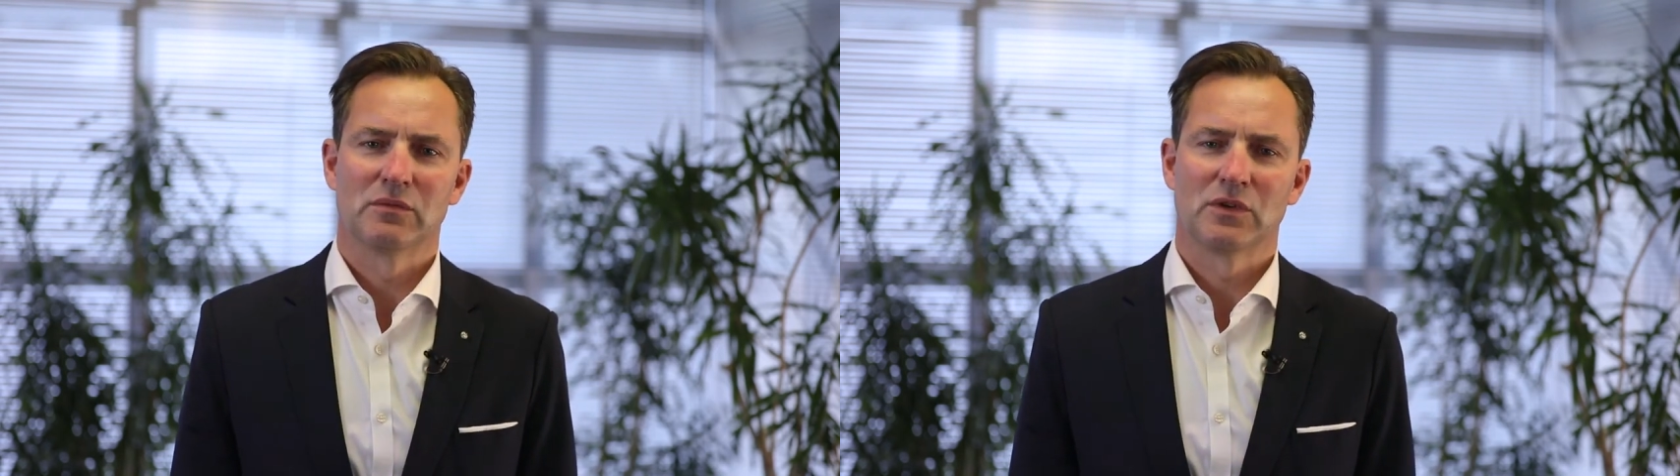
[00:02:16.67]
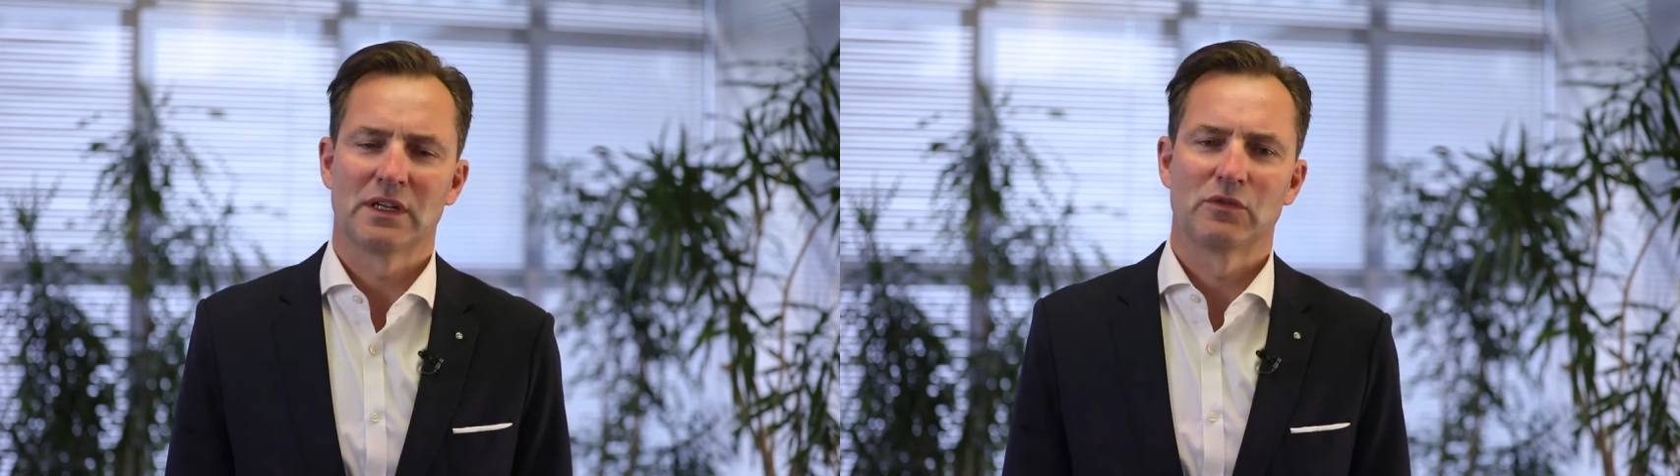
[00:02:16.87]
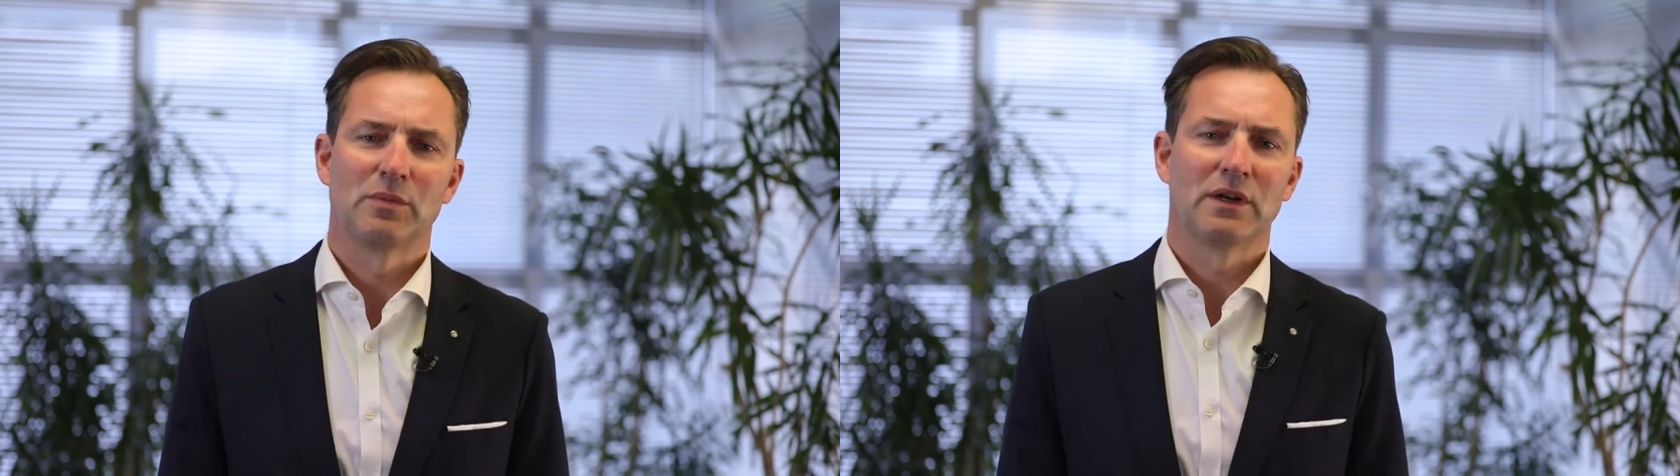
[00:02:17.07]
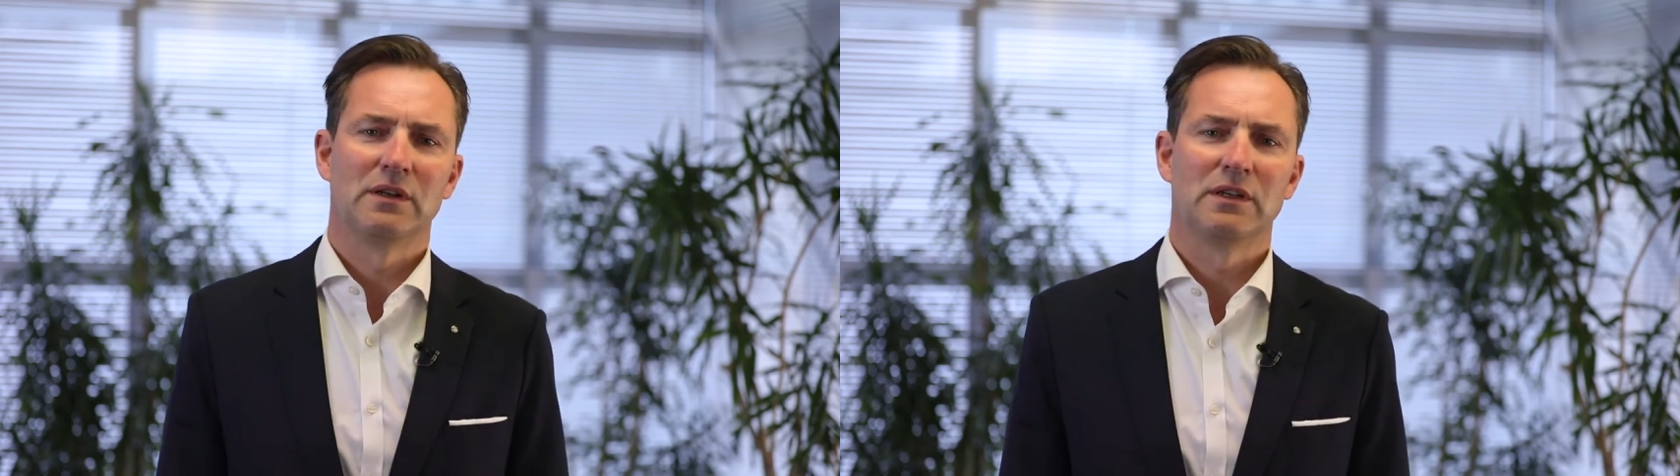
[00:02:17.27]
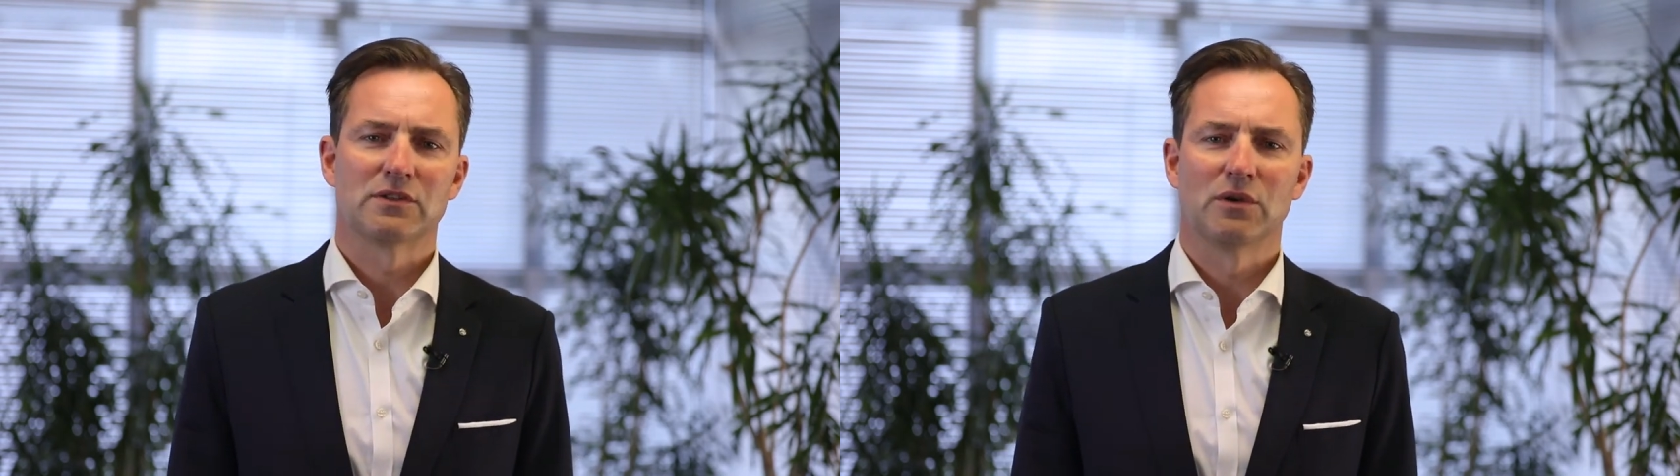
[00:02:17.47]
Not everybody
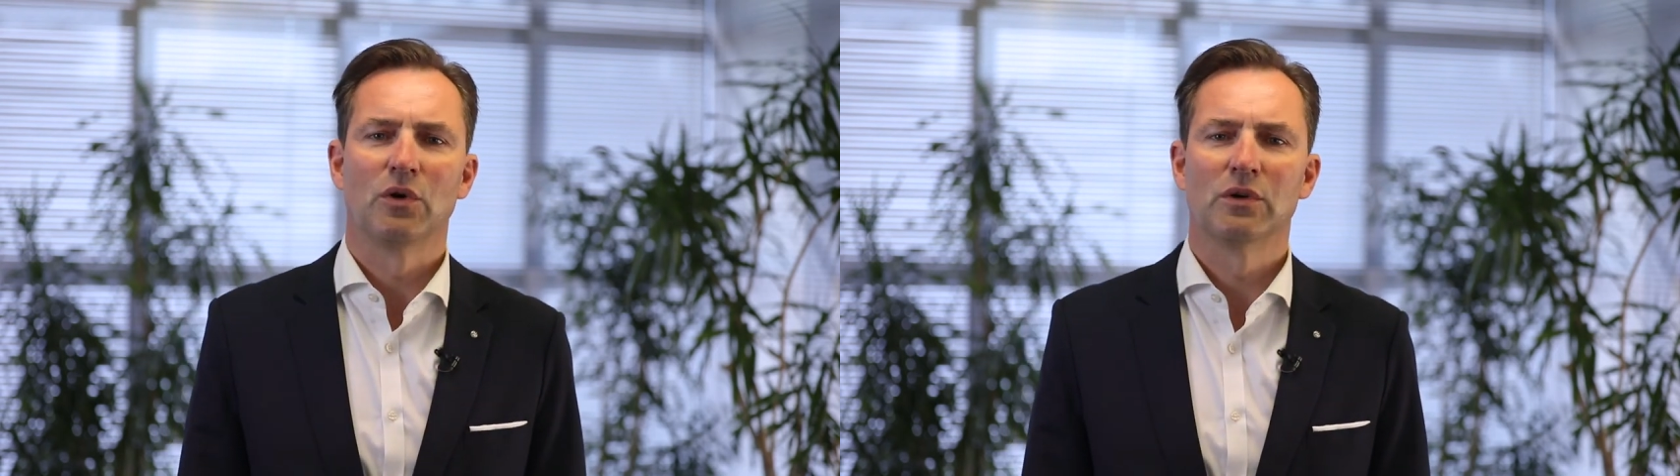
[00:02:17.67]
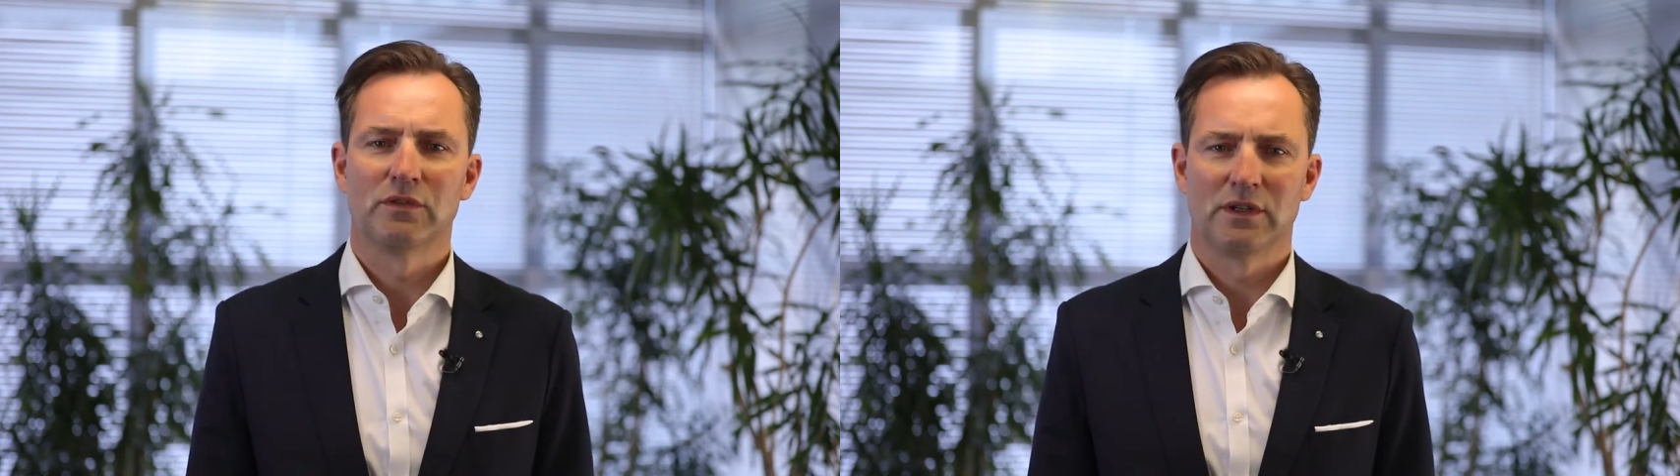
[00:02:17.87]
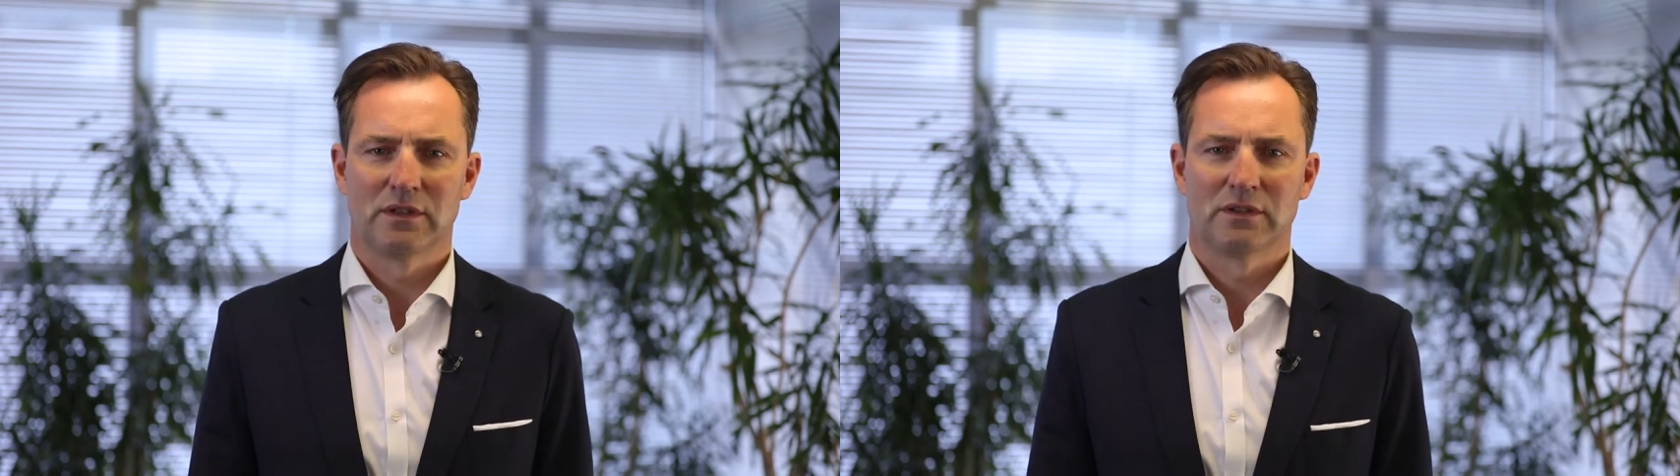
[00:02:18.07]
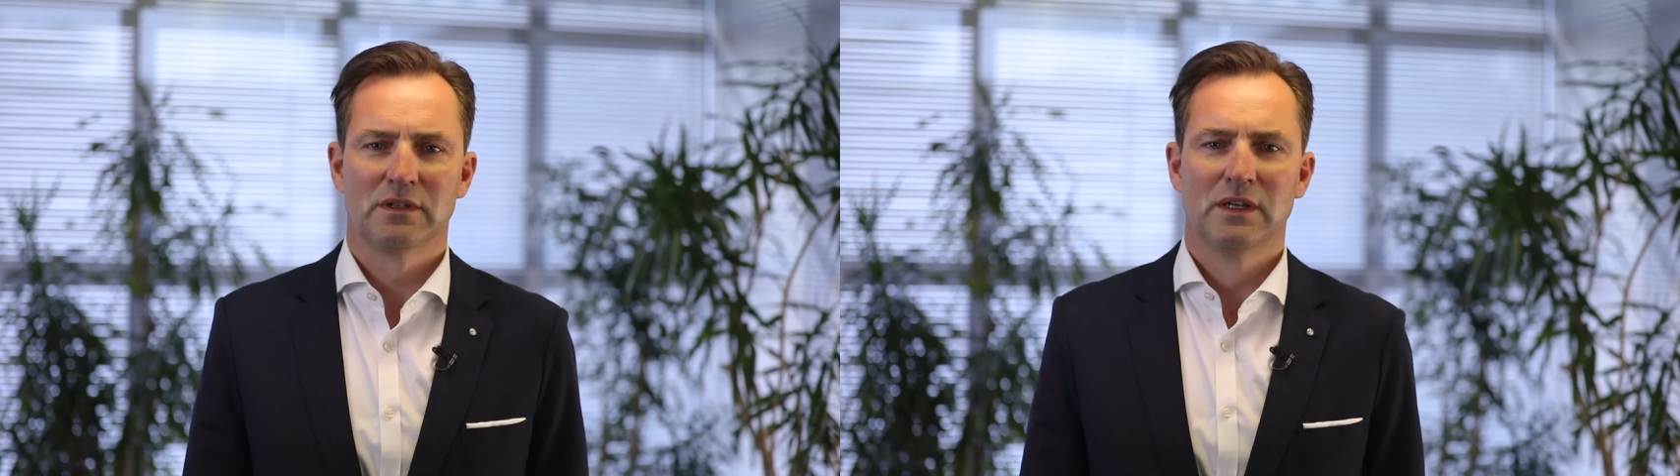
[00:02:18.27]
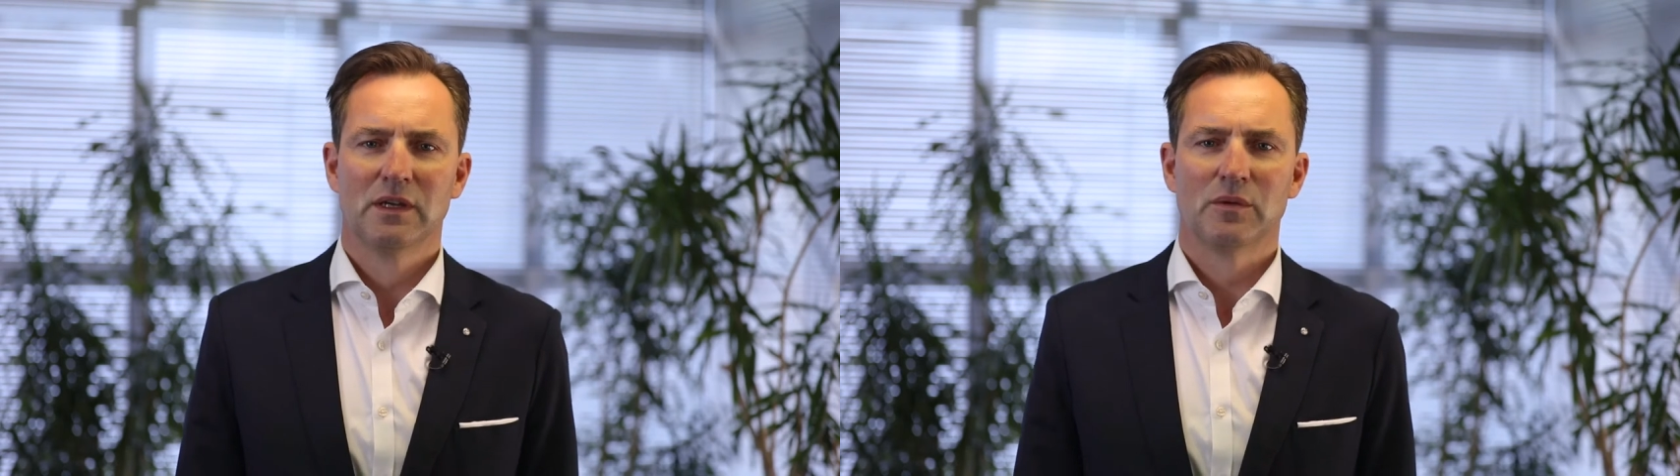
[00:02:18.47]
needs to own a vehicle,